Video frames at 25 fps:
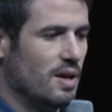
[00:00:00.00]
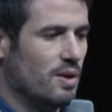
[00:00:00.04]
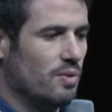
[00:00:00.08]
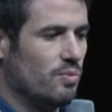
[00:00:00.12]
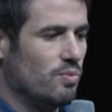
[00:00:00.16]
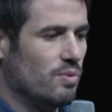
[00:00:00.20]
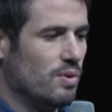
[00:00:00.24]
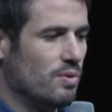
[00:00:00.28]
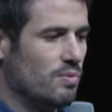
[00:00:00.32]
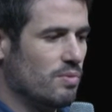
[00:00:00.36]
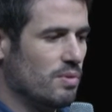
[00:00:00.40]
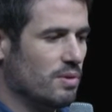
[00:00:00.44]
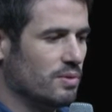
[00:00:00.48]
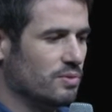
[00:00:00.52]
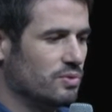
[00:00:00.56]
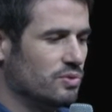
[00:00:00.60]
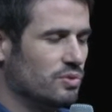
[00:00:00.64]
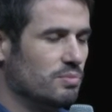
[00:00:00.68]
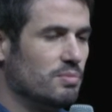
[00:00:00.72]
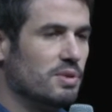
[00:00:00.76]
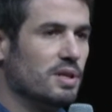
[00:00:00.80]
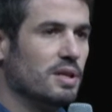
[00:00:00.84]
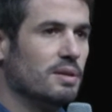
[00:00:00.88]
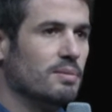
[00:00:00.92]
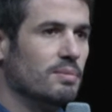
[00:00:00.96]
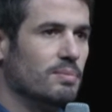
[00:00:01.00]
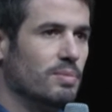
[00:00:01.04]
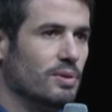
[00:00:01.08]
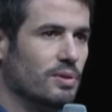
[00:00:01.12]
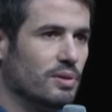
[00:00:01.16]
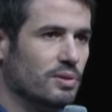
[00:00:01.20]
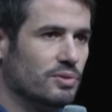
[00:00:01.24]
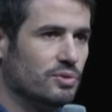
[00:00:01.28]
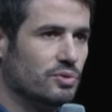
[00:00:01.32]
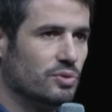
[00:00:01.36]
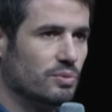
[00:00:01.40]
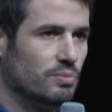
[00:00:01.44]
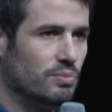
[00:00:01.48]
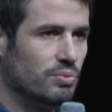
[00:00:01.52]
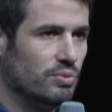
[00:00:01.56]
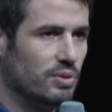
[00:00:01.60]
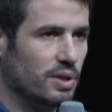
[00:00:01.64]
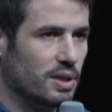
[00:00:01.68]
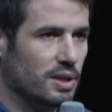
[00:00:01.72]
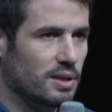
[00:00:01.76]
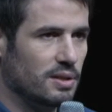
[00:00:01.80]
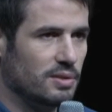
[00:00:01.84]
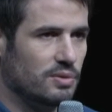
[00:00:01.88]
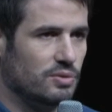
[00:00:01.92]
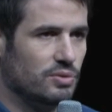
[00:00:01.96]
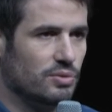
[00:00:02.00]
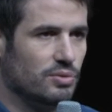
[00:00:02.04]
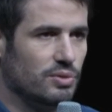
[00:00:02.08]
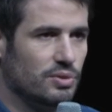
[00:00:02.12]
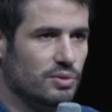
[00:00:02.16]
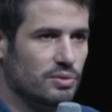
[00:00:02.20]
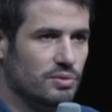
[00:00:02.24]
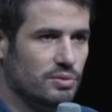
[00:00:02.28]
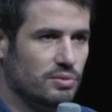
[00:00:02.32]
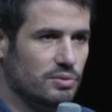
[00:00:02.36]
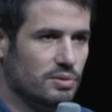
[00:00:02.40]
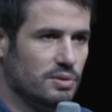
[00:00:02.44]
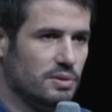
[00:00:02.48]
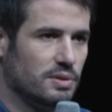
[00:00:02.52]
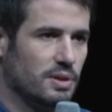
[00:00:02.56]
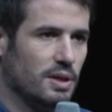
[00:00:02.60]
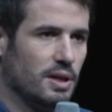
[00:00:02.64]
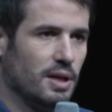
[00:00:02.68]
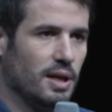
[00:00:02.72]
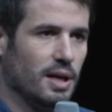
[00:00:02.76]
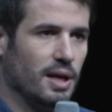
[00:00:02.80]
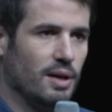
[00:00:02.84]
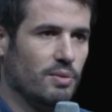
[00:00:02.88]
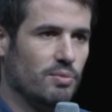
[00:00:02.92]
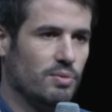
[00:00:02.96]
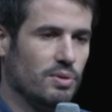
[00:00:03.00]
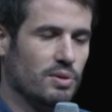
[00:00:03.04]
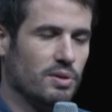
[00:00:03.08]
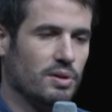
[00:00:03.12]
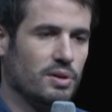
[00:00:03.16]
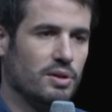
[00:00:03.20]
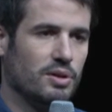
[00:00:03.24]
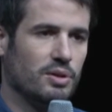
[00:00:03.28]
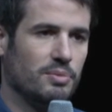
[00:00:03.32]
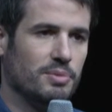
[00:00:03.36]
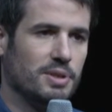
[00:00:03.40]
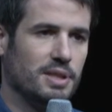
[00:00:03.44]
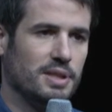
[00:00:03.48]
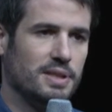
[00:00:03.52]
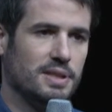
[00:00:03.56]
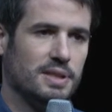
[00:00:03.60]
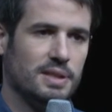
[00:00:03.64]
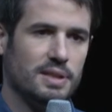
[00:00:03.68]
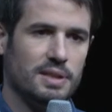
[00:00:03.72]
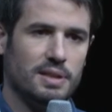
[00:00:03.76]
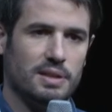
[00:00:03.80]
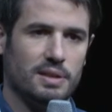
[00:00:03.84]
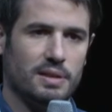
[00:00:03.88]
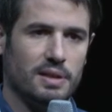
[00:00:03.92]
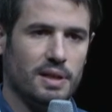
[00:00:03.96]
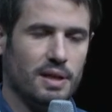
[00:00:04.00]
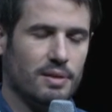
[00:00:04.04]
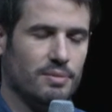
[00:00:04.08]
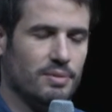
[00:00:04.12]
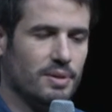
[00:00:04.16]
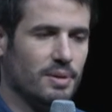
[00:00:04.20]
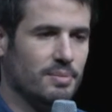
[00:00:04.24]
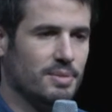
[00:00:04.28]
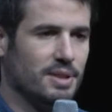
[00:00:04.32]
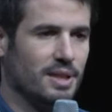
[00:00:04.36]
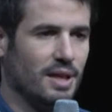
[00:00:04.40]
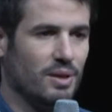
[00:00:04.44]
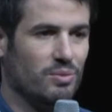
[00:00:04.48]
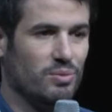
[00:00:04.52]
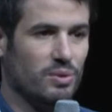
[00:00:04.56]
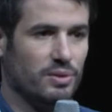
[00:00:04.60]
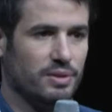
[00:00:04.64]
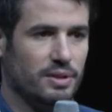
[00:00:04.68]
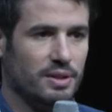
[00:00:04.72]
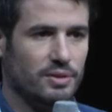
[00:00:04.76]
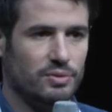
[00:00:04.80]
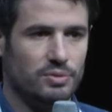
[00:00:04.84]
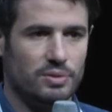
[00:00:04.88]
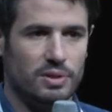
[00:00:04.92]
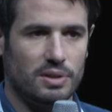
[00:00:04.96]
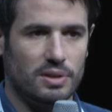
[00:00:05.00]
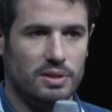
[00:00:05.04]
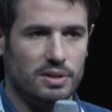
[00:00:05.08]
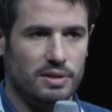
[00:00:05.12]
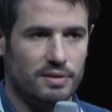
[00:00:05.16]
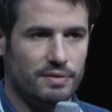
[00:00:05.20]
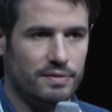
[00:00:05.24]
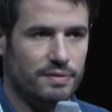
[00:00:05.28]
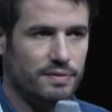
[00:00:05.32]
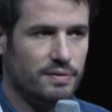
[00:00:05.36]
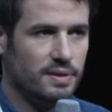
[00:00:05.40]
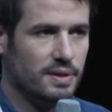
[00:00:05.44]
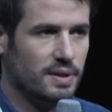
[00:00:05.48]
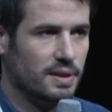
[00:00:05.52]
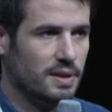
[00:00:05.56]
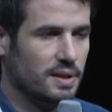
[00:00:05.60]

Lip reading: We want to be able to bring to you our community, our network of